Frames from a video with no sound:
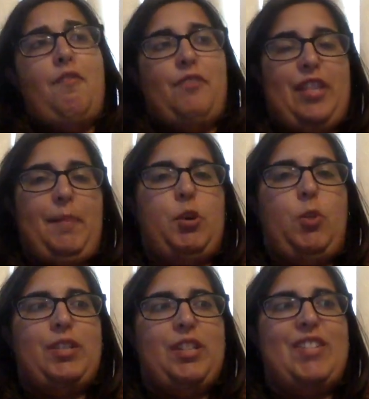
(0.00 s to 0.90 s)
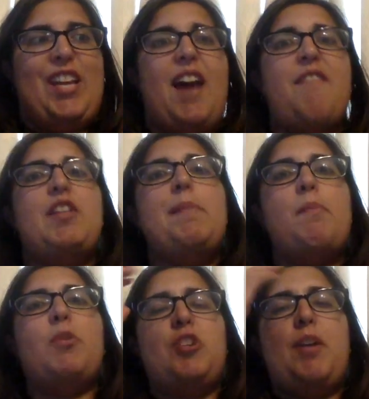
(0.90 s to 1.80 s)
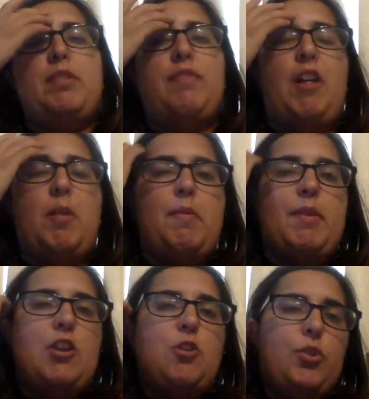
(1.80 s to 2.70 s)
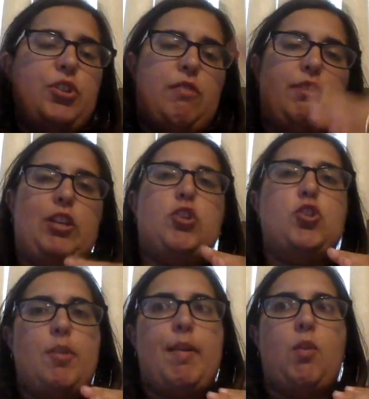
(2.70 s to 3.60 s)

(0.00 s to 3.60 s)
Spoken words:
the subsequent series, they have a little bit more time to develop them and notice their relationship.